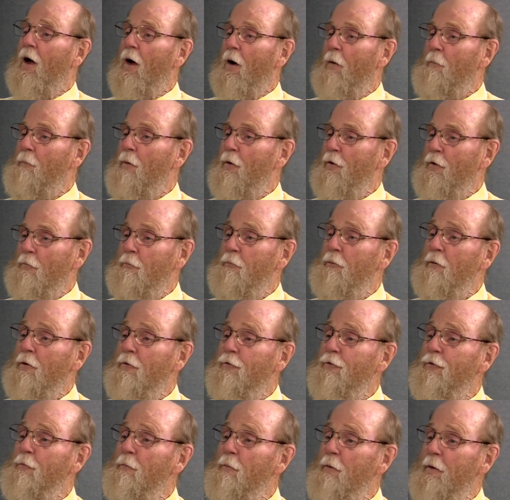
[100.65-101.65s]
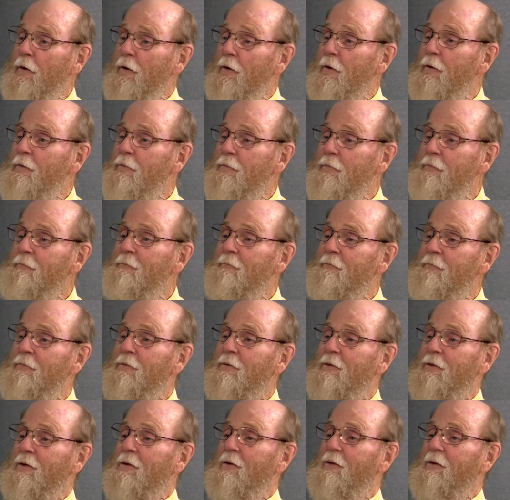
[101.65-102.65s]
a better place oh, to be. Great, thank you.
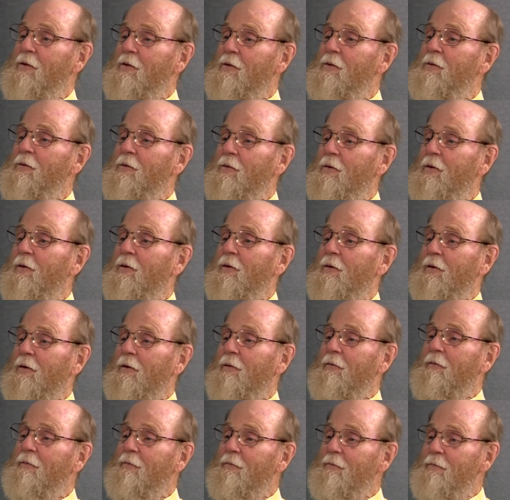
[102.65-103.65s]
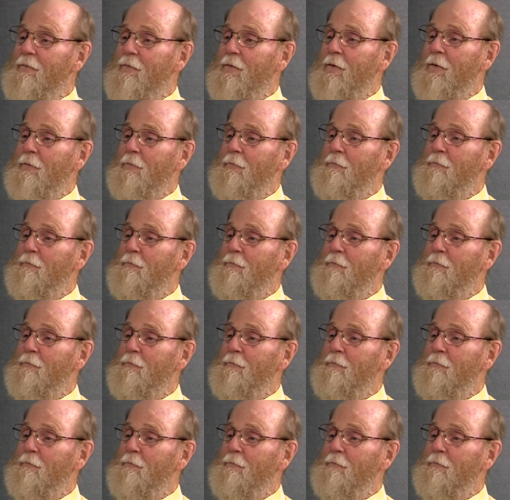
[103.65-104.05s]
I do appreciate that.